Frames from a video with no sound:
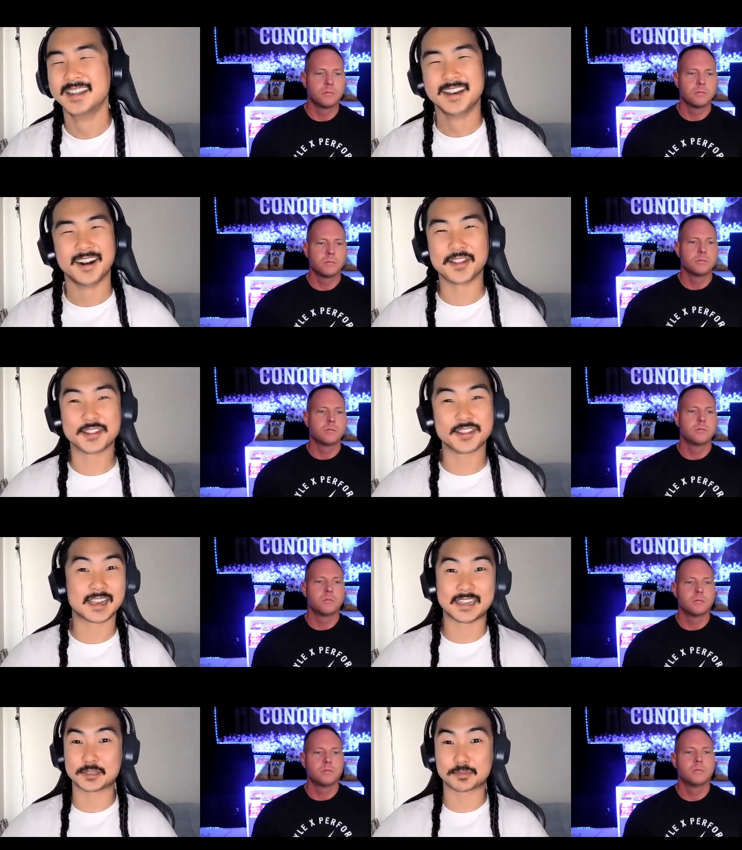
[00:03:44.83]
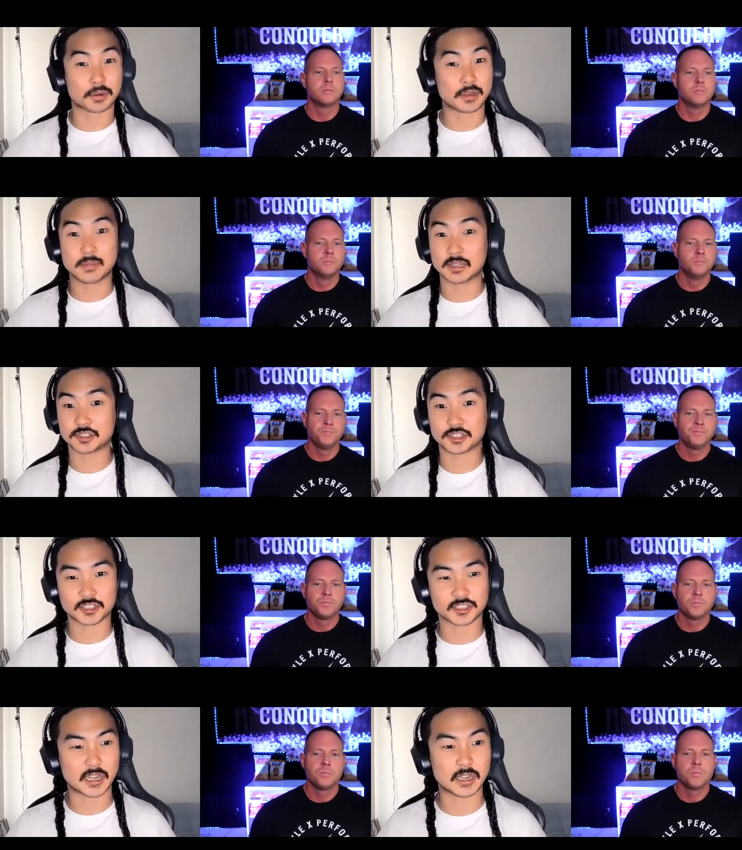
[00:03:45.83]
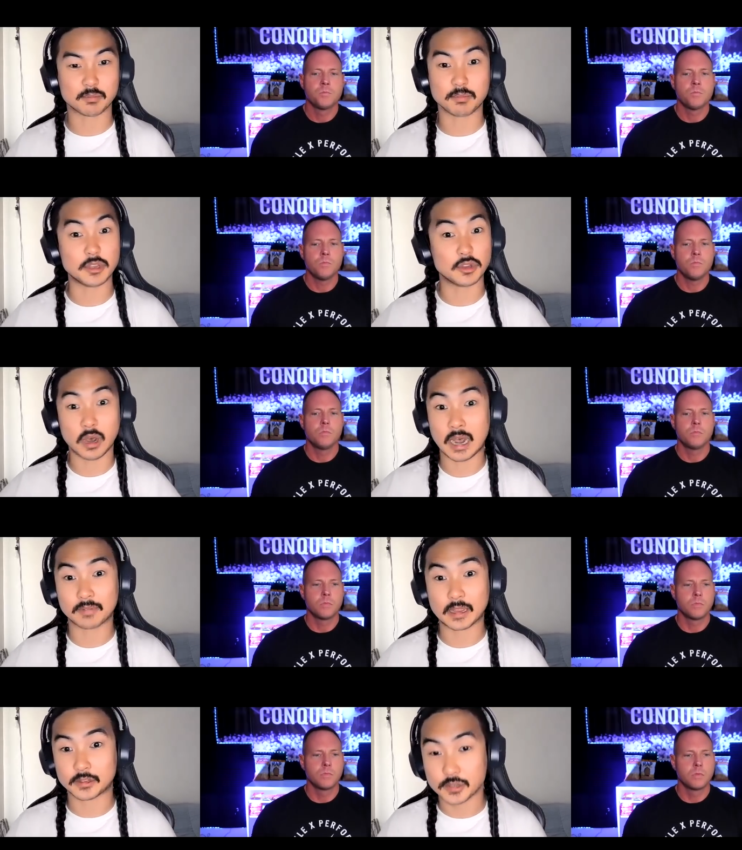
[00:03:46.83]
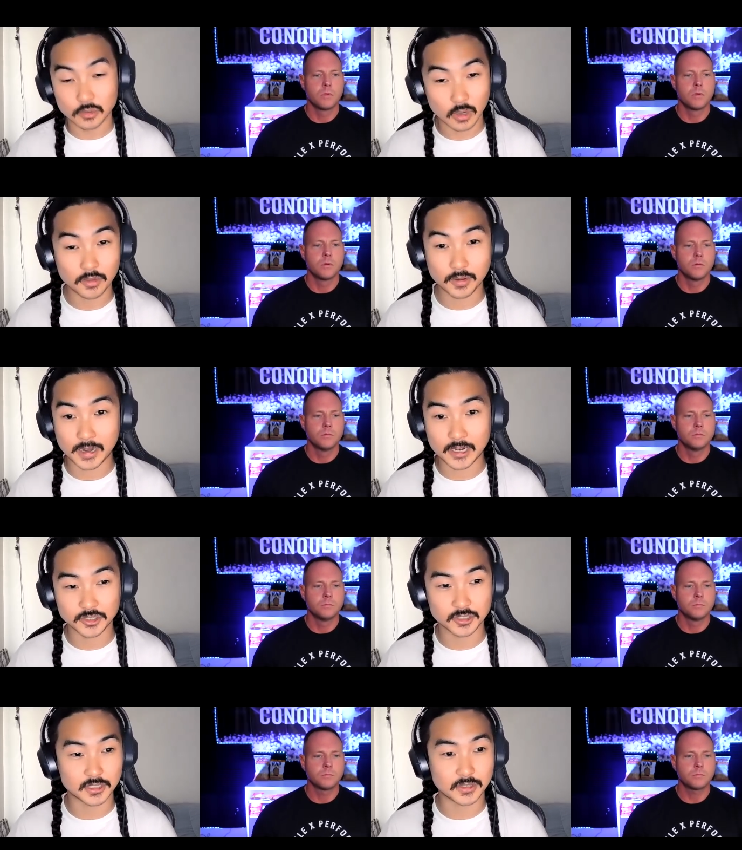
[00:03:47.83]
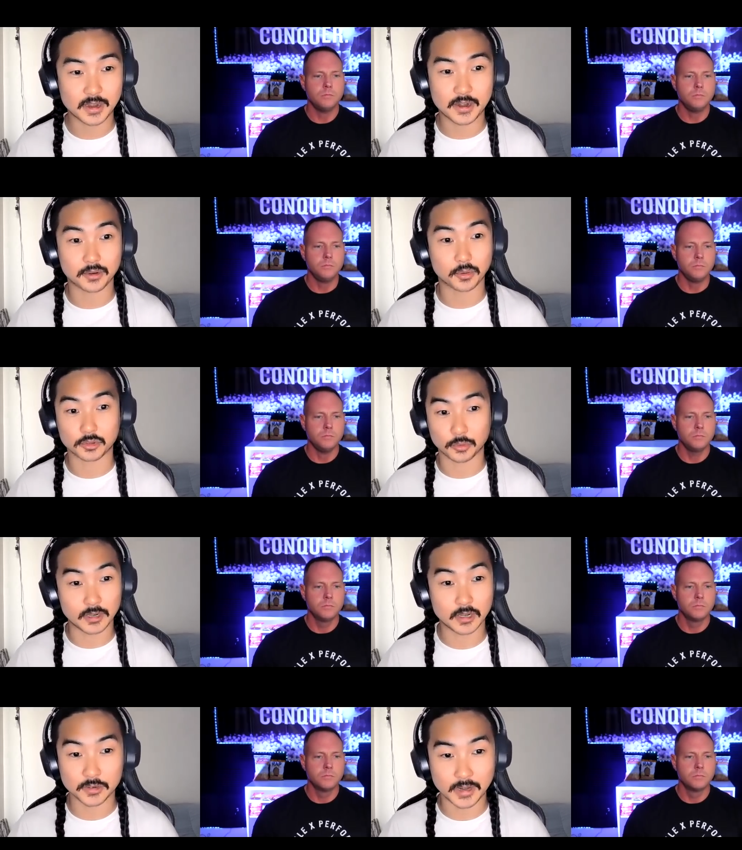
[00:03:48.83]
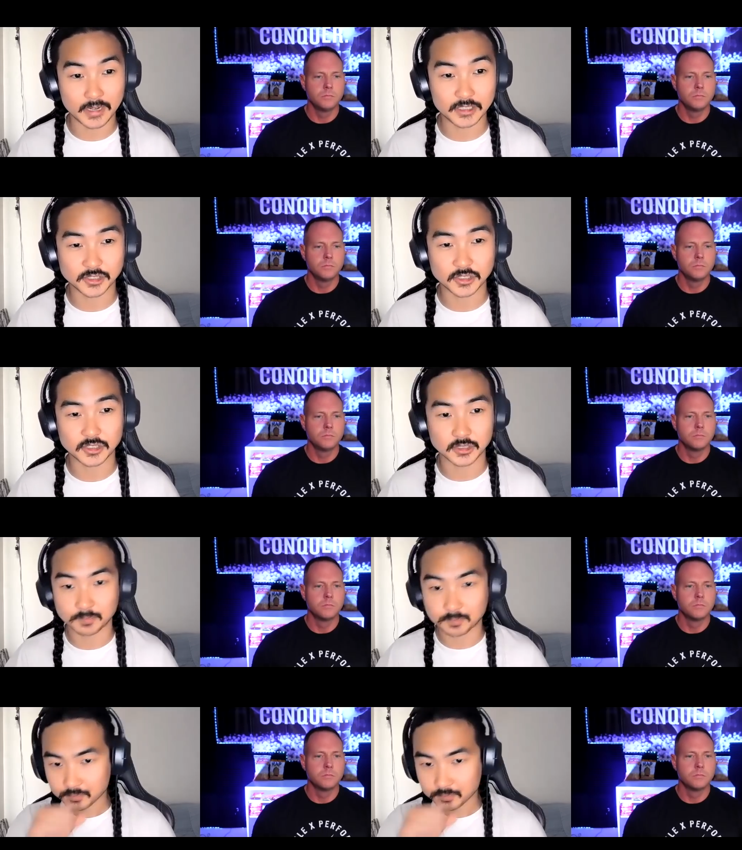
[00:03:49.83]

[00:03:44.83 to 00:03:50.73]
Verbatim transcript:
Speaker 1: Other than that, it's pretty much just like you'll have like two other Asians in there or three other Asians. And,